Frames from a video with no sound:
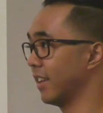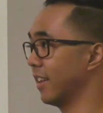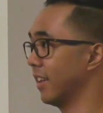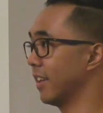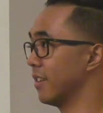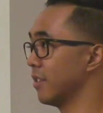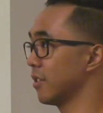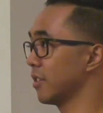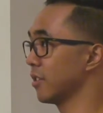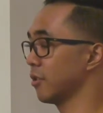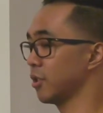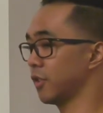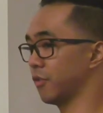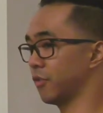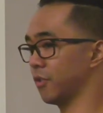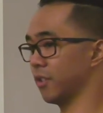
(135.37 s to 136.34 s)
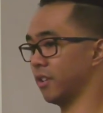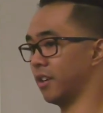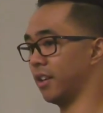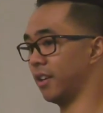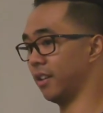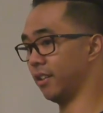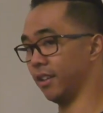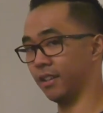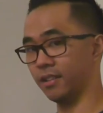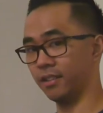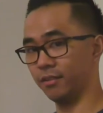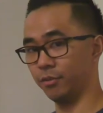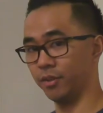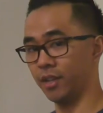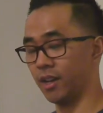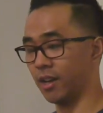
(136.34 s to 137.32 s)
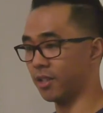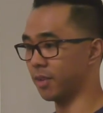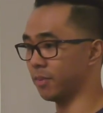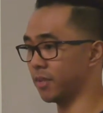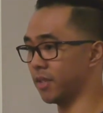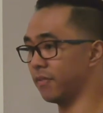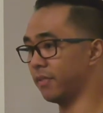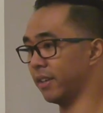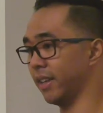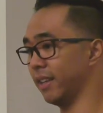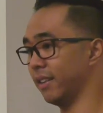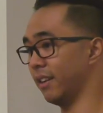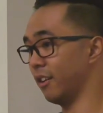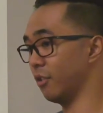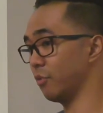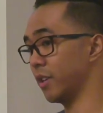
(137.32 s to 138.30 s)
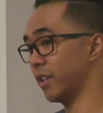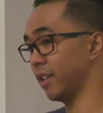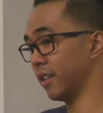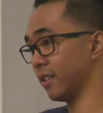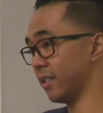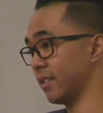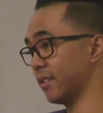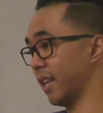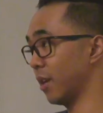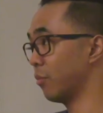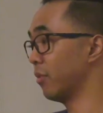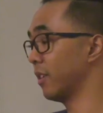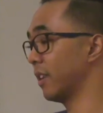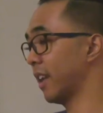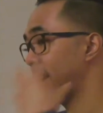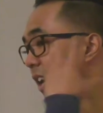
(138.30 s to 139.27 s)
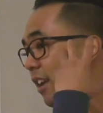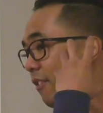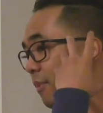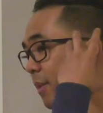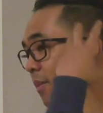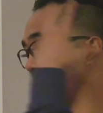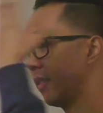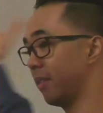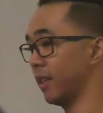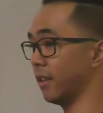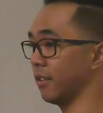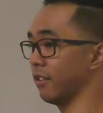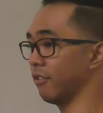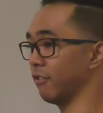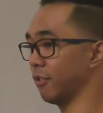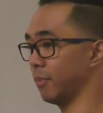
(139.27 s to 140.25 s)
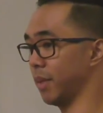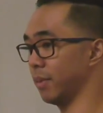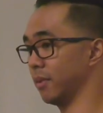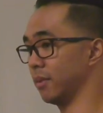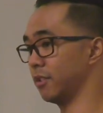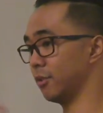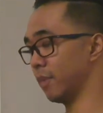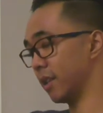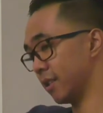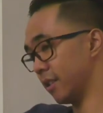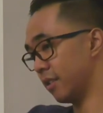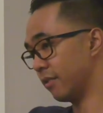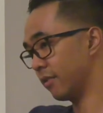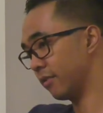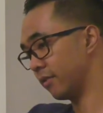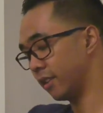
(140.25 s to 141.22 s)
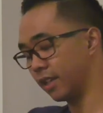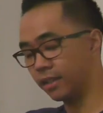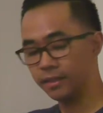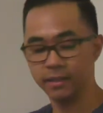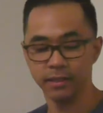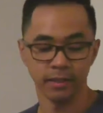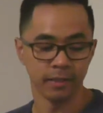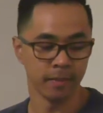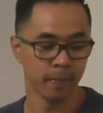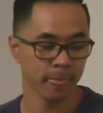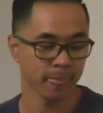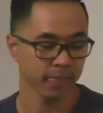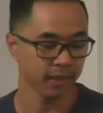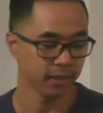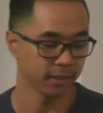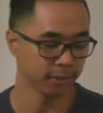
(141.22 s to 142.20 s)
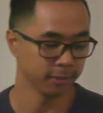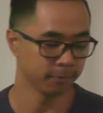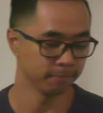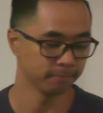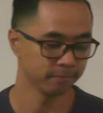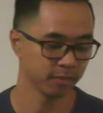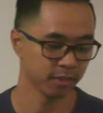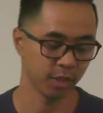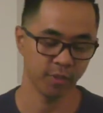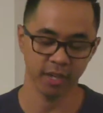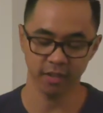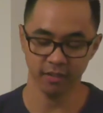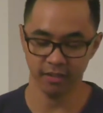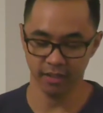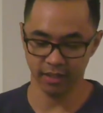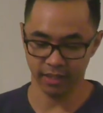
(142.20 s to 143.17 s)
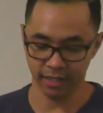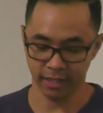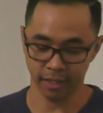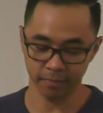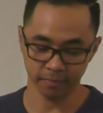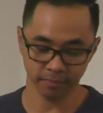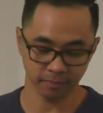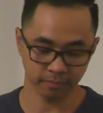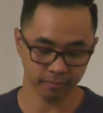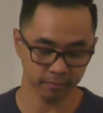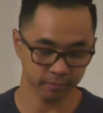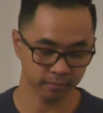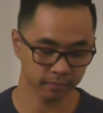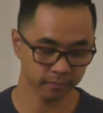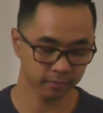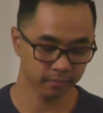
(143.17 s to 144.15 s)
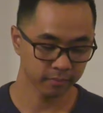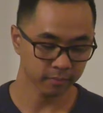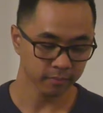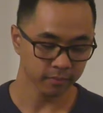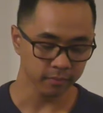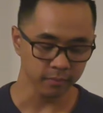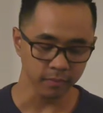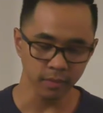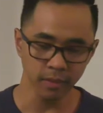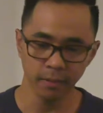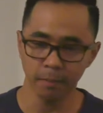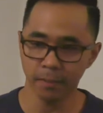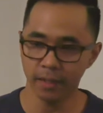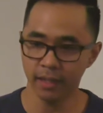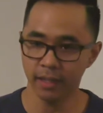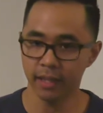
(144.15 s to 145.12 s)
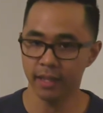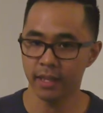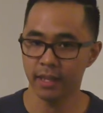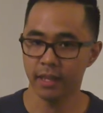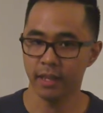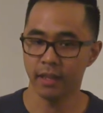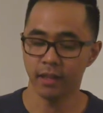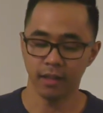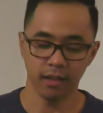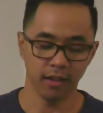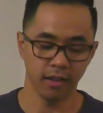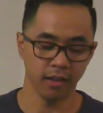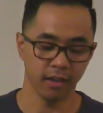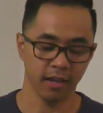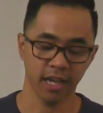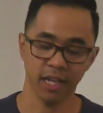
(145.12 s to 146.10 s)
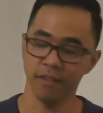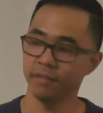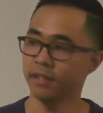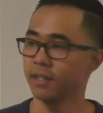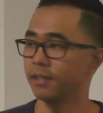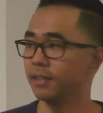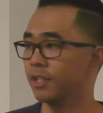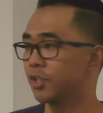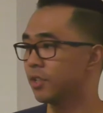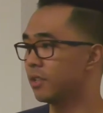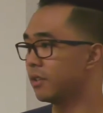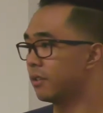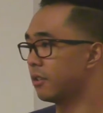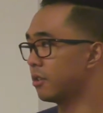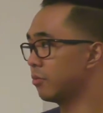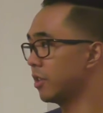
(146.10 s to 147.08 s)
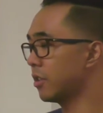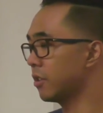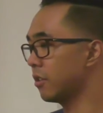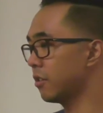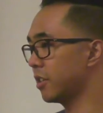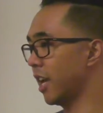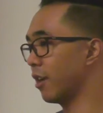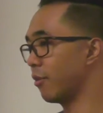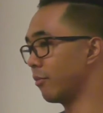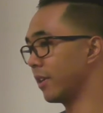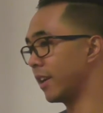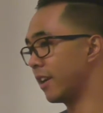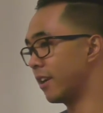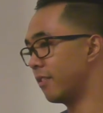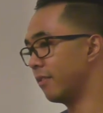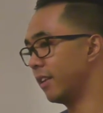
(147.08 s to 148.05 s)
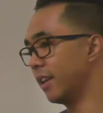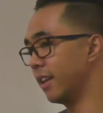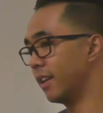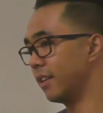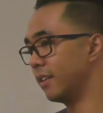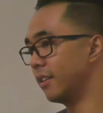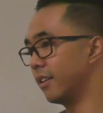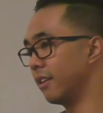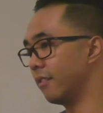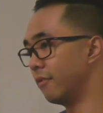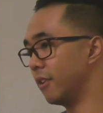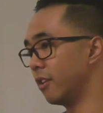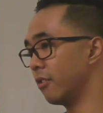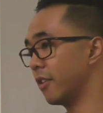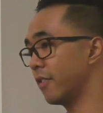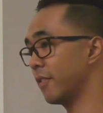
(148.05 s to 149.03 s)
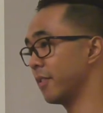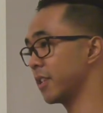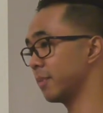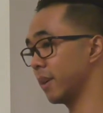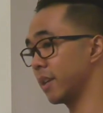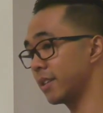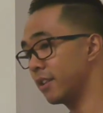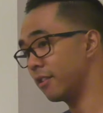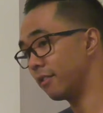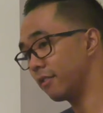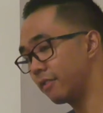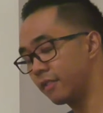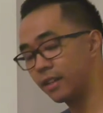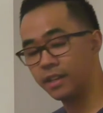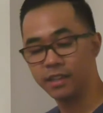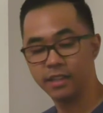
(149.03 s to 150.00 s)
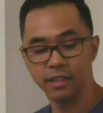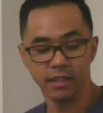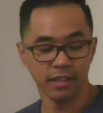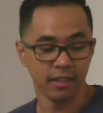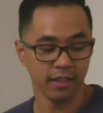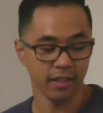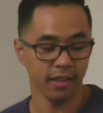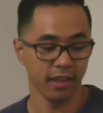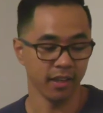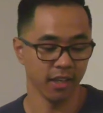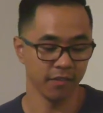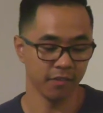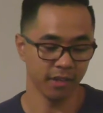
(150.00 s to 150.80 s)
and just search for like really awesome stuff like that already exists. I would not have been able to think of or be able to do myself, right? So I went on and did that, but kind of in addition to this research, I went out and did video reference myself. And if